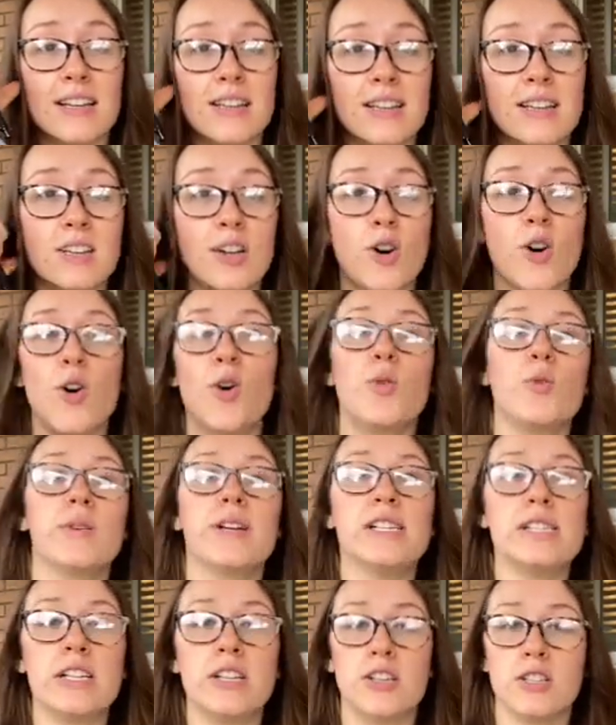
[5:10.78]
the whole
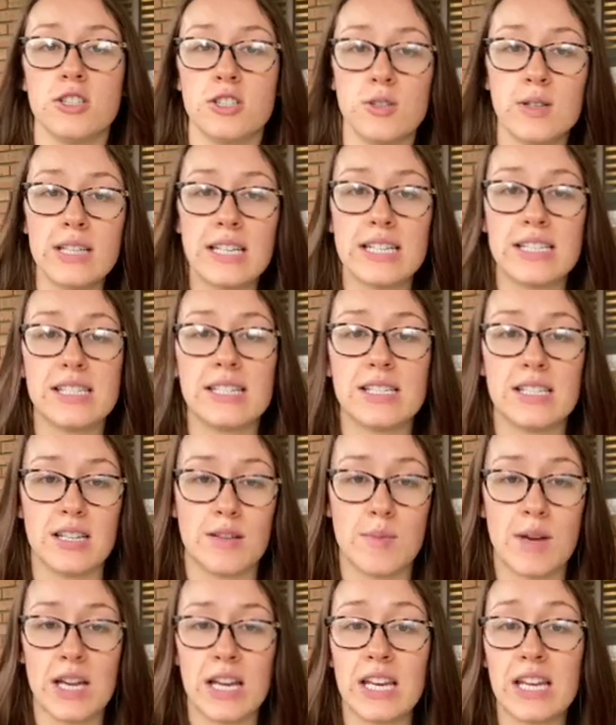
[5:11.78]
reason you're doing this is to
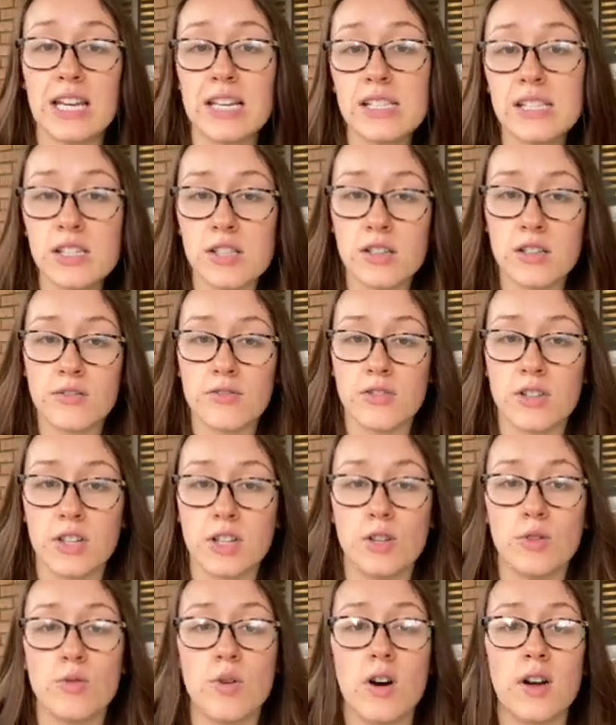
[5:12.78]
make it easier for
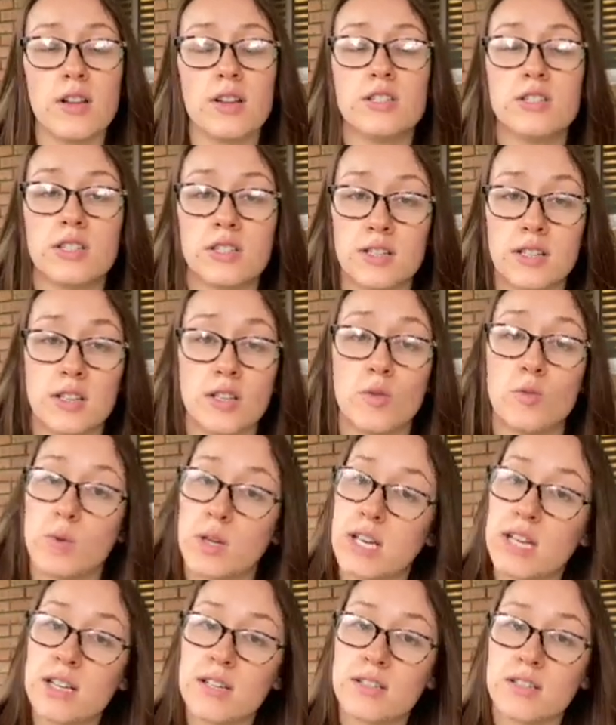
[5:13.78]
you during the
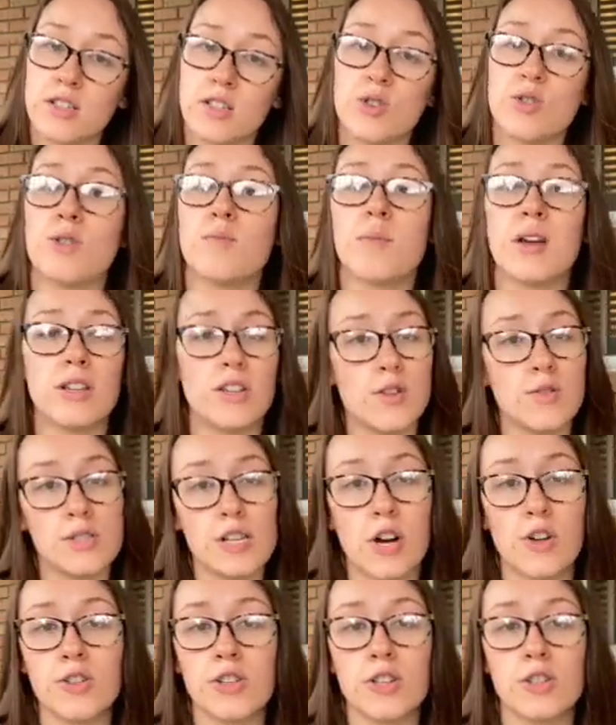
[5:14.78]
week so you can make those
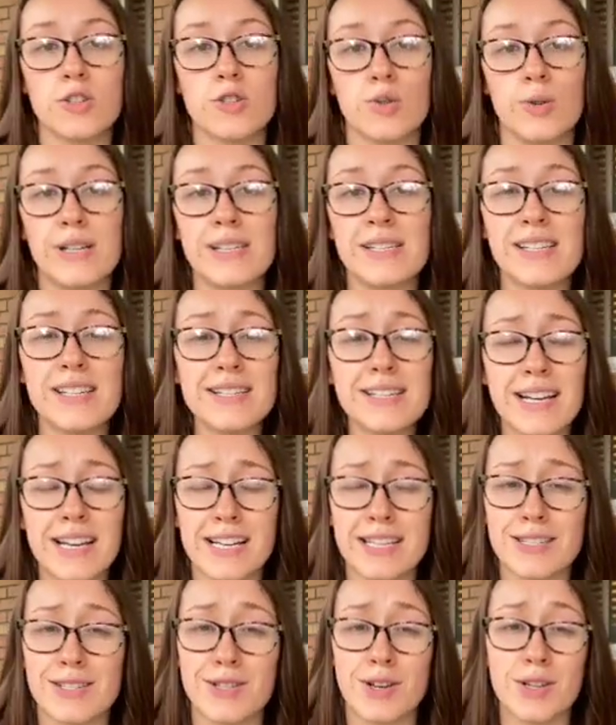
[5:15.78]
healthier choices and
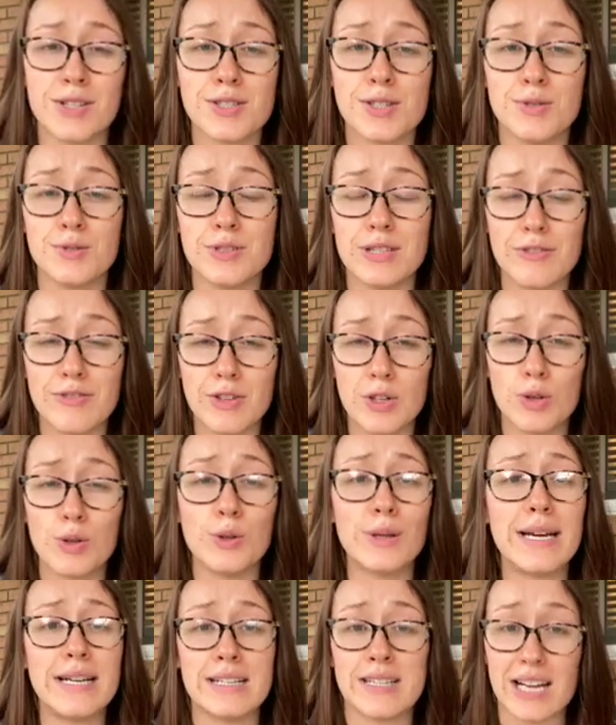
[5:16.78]
it's not so
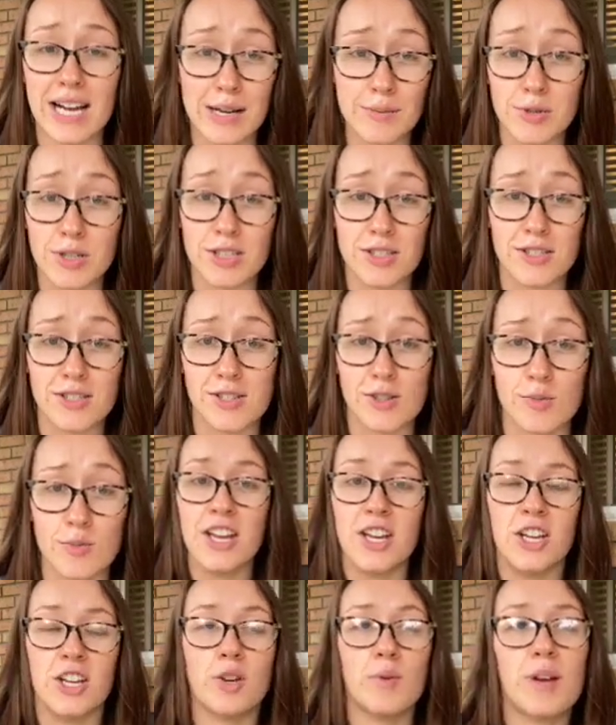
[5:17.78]
difficult and time consuming.
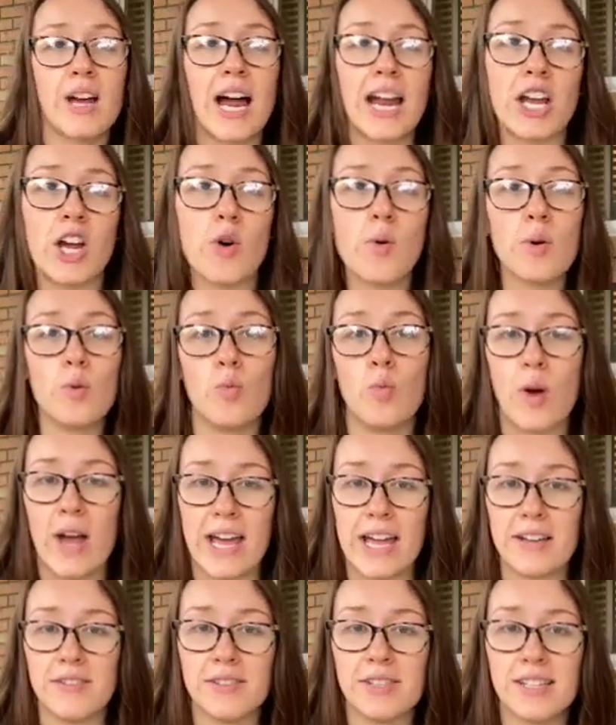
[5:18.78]
You know, we kind of go in
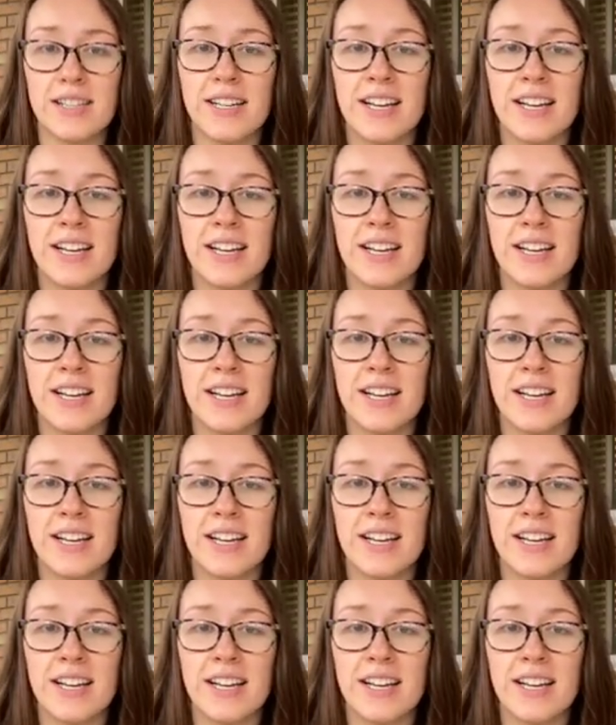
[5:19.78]
waves.